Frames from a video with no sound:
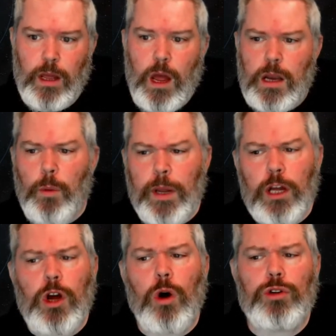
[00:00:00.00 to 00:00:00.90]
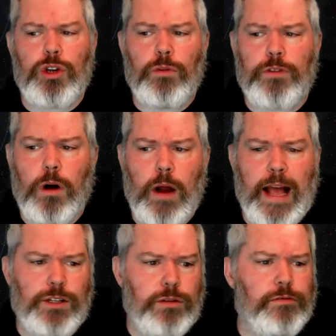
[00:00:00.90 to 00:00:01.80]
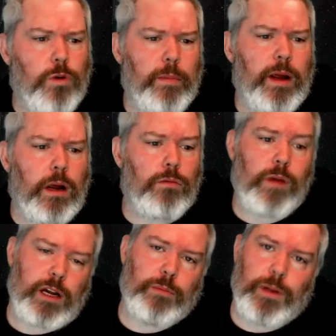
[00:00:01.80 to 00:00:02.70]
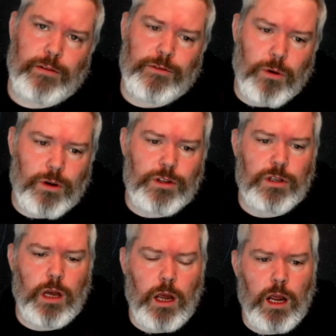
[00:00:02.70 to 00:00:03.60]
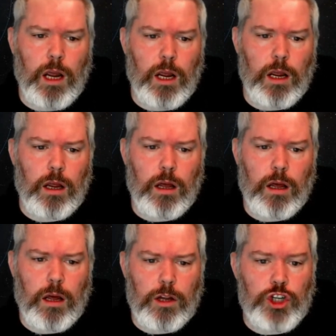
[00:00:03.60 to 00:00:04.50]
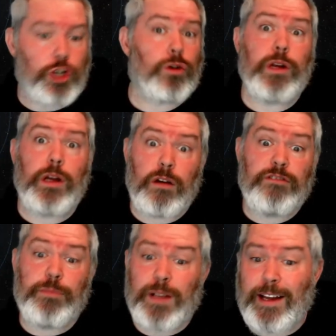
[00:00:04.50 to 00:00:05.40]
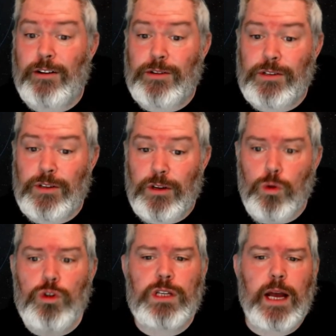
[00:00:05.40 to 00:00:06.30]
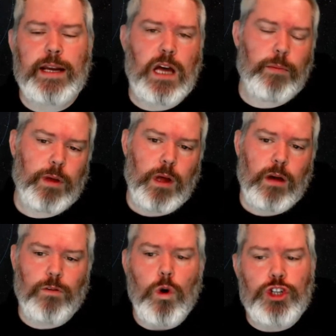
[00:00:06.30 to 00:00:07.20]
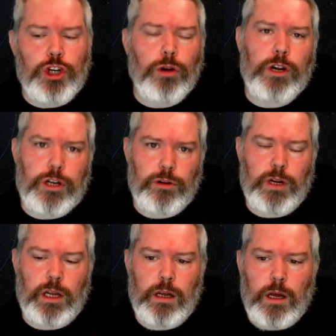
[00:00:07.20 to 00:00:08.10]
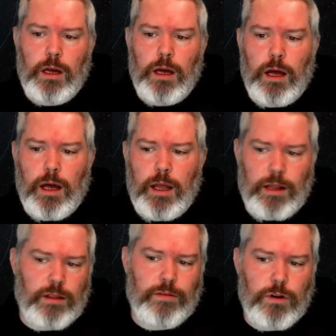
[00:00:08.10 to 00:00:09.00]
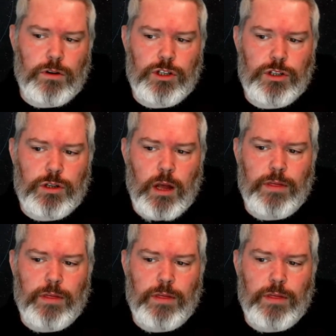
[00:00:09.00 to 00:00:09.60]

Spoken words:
Now, we could go so far as to forming, randomly of course, a jury of players who signed up for jury duty in the verse.